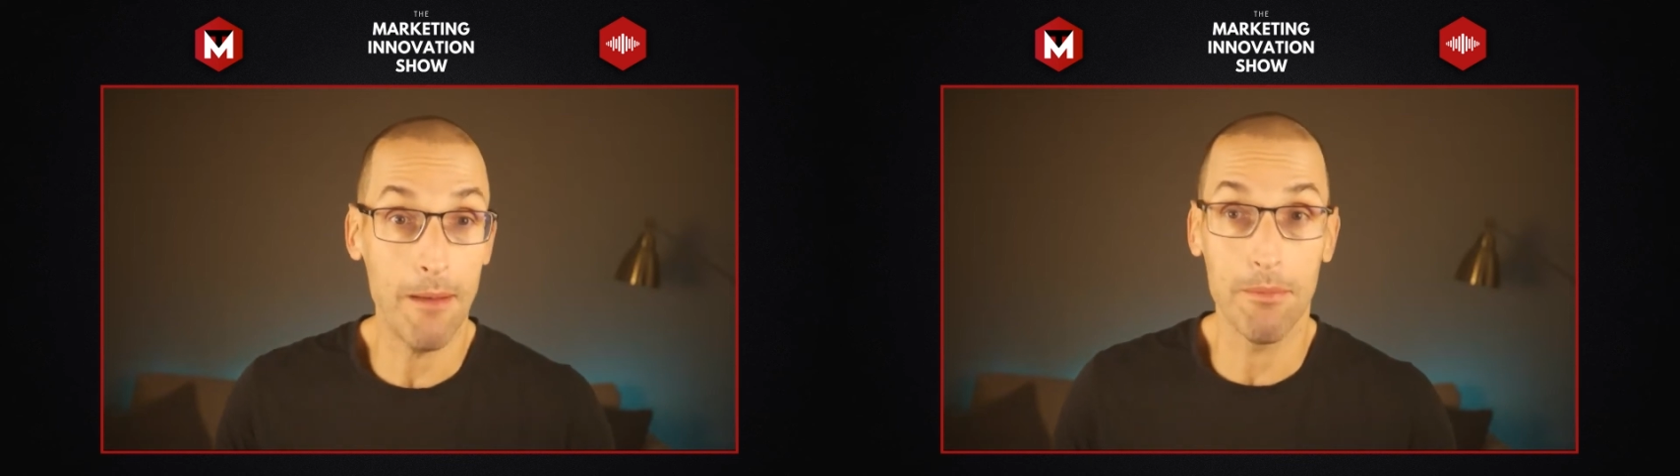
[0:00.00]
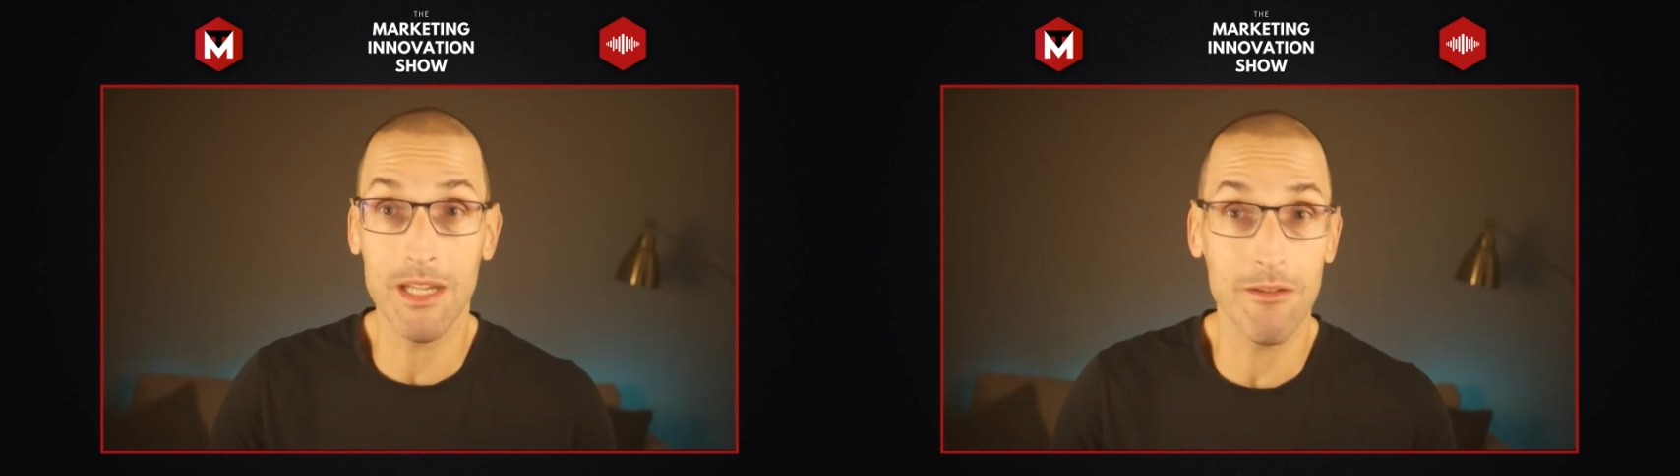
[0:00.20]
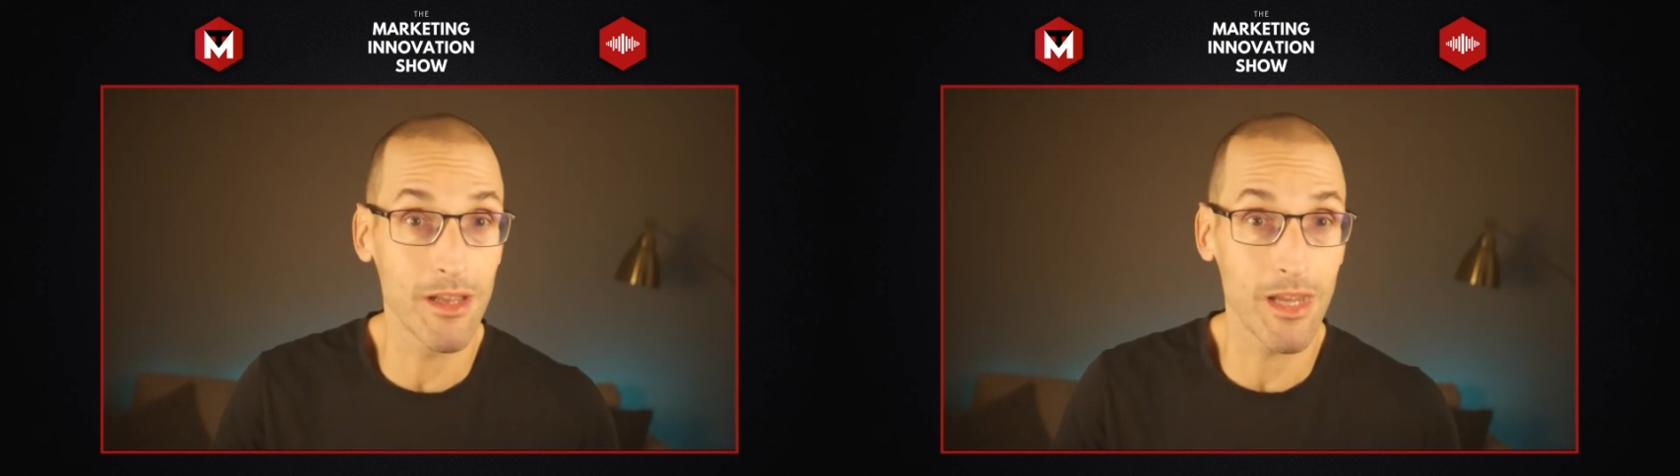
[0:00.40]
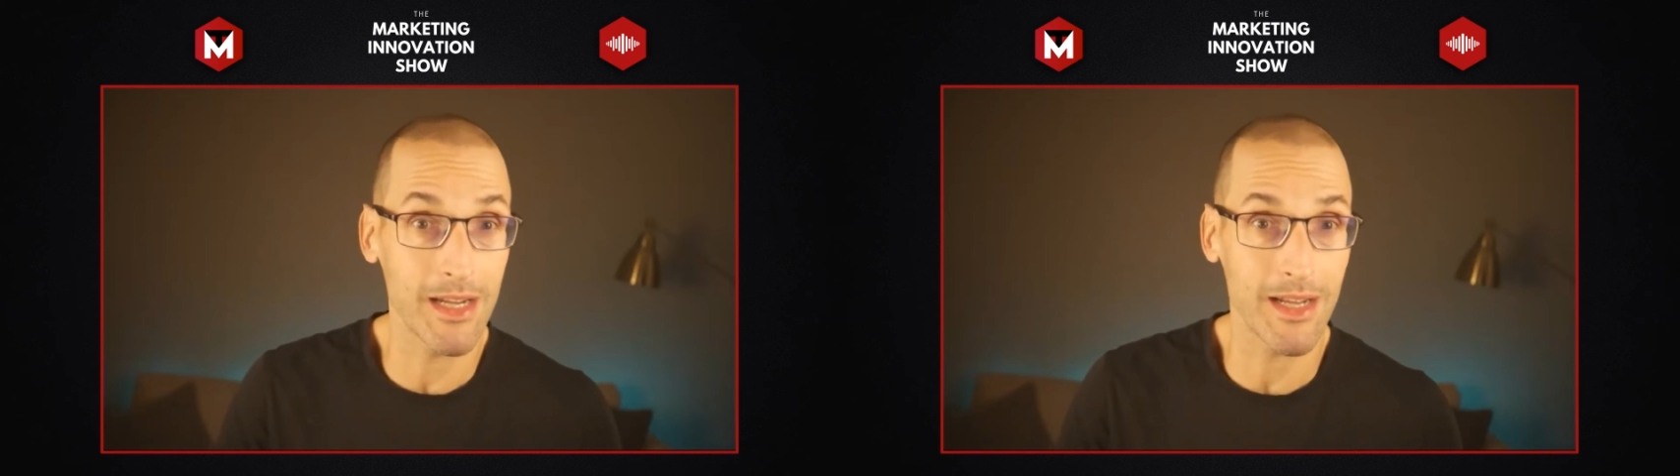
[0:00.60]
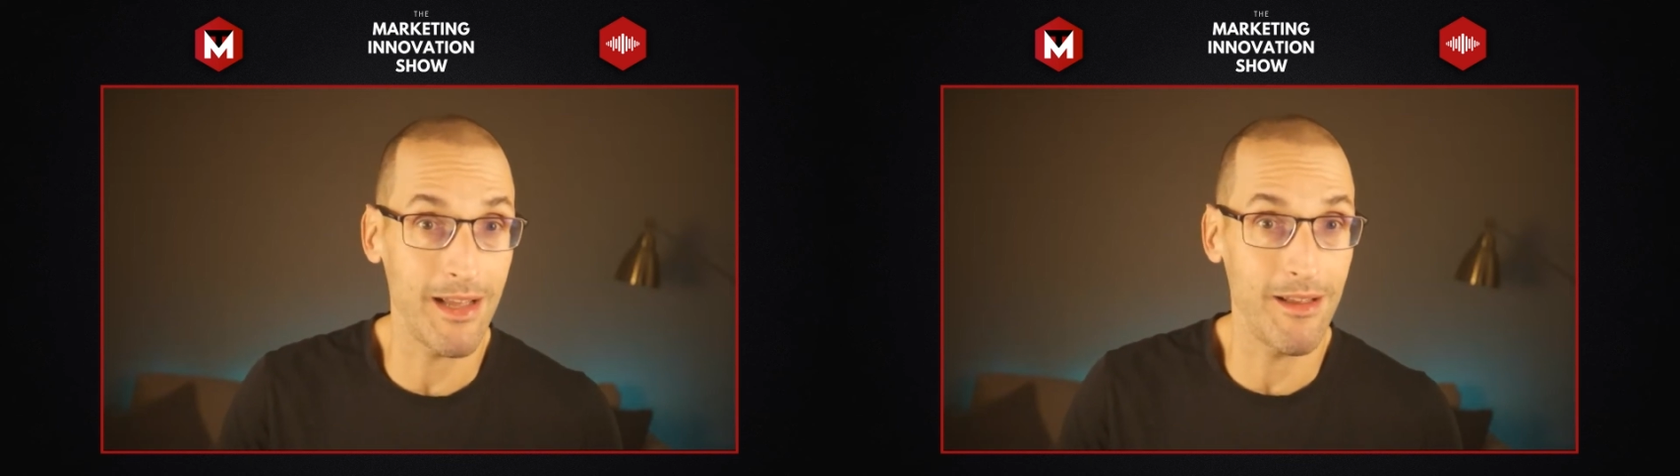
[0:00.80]
But even like
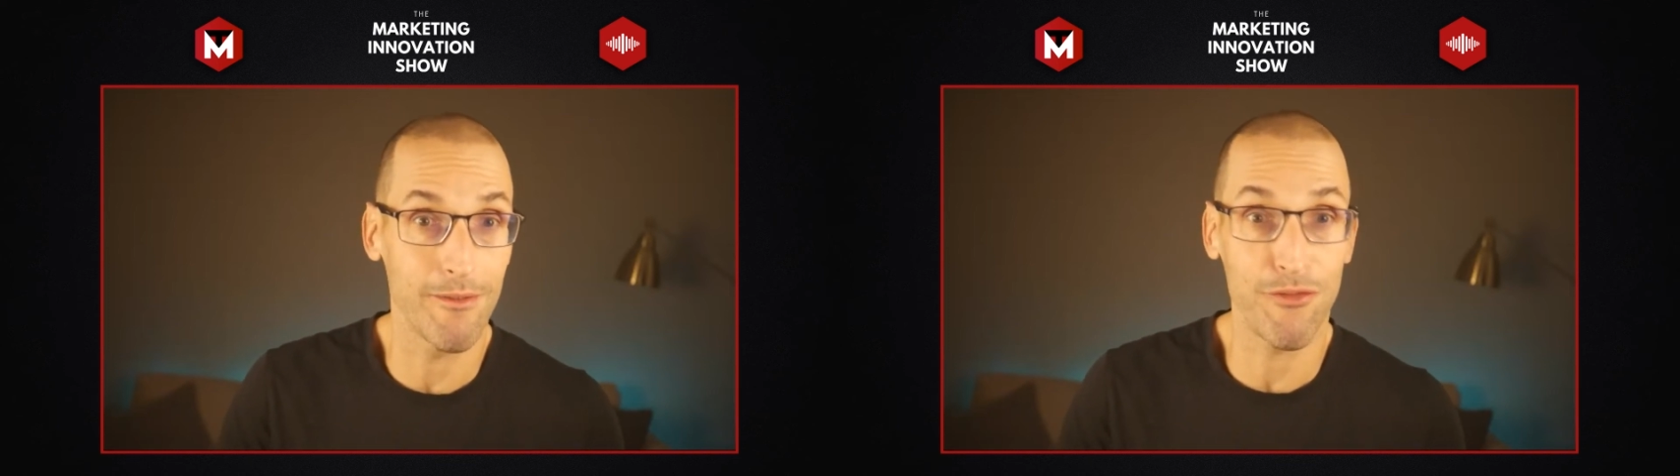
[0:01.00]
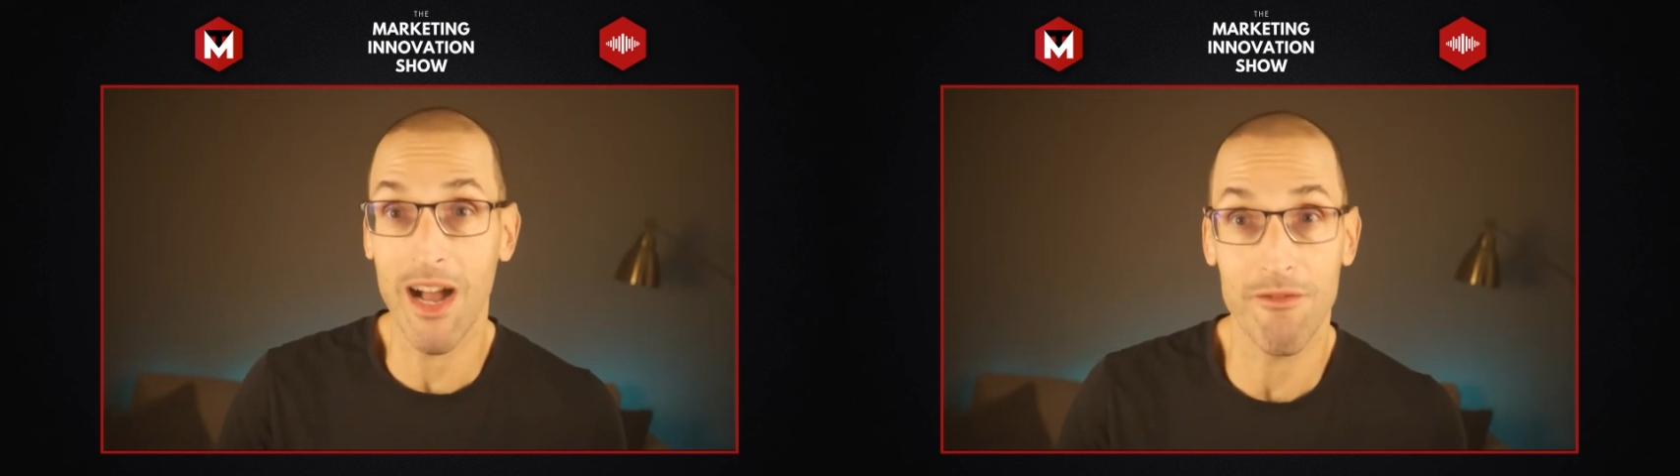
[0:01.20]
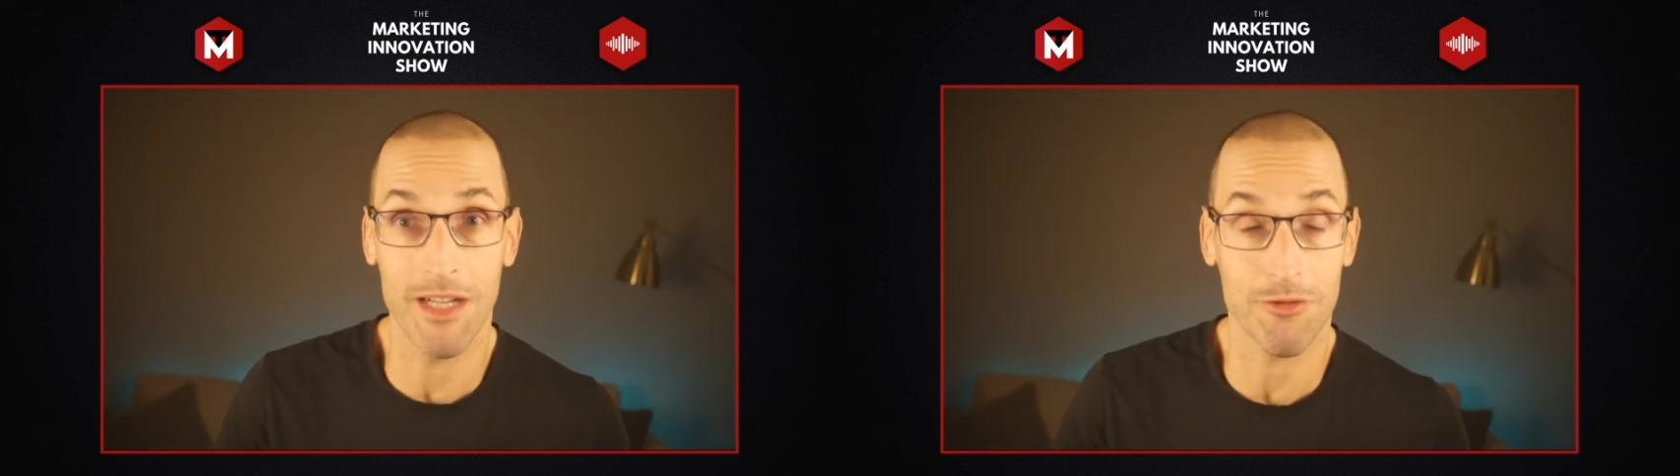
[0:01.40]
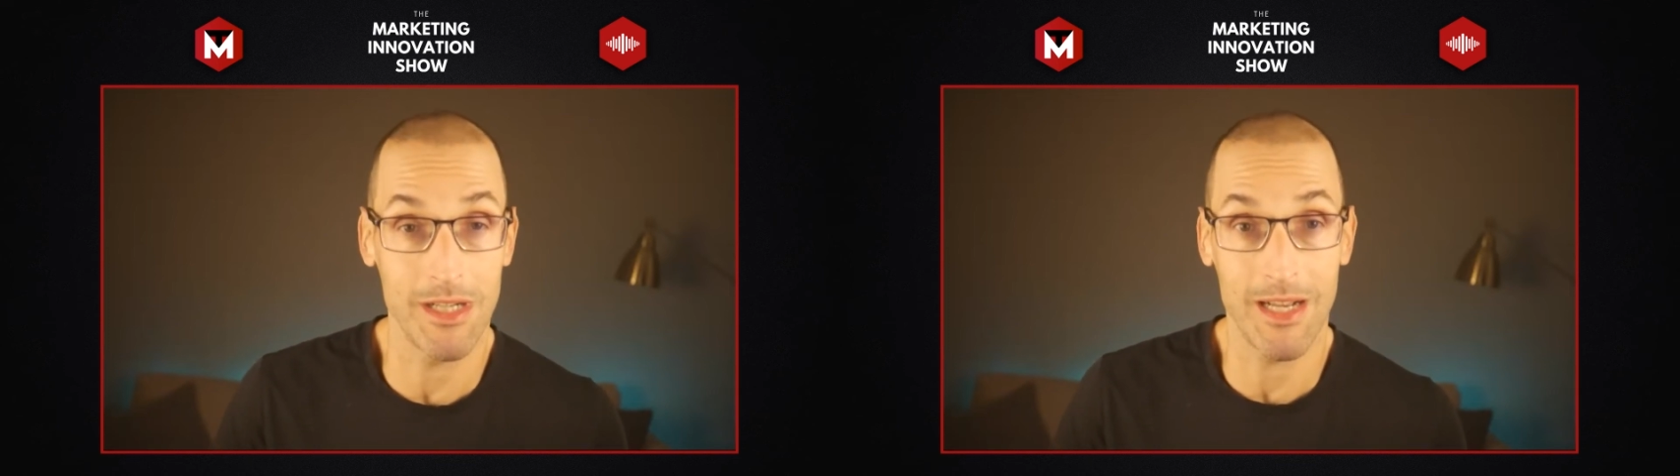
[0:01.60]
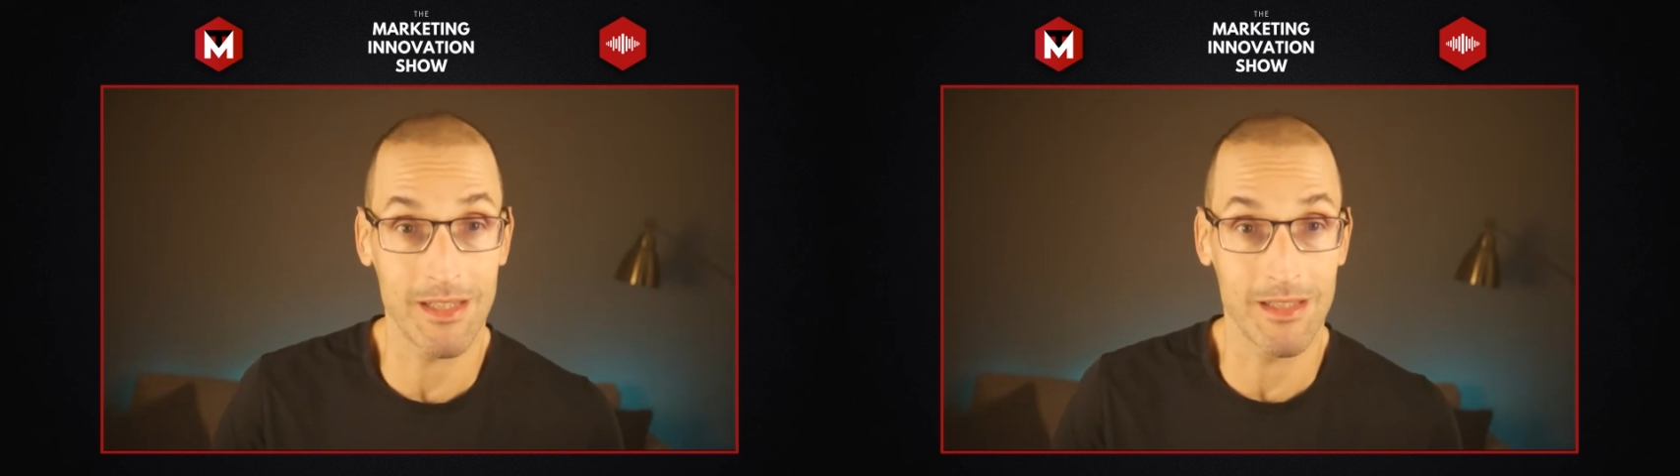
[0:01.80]
at 500
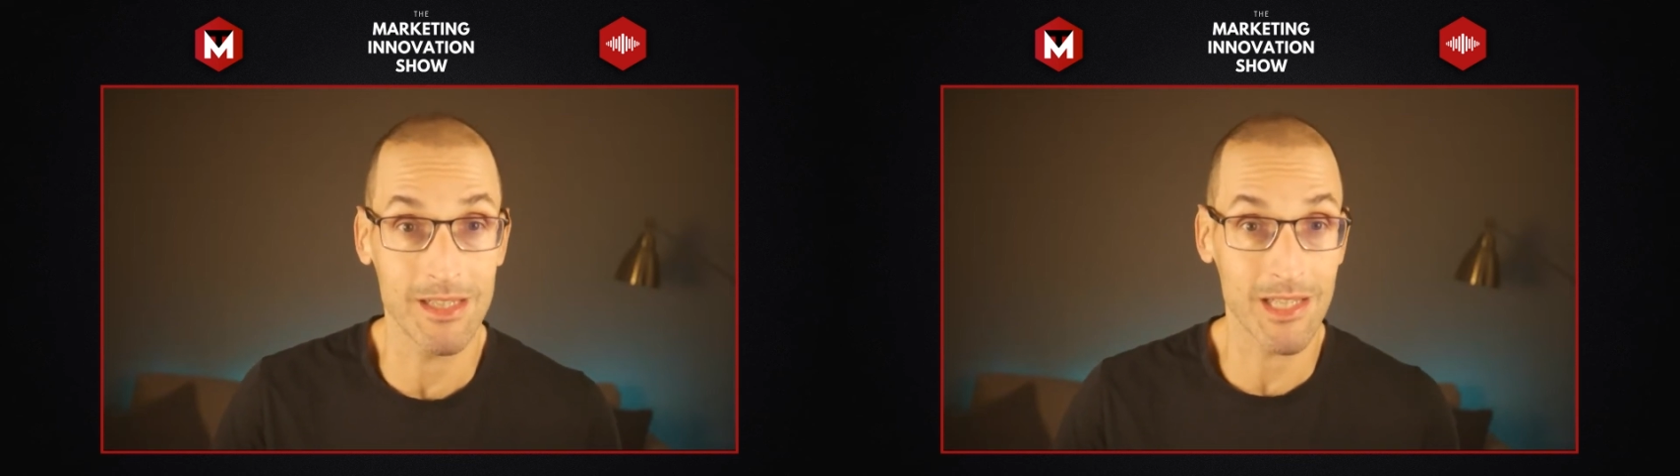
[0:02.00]
attendees,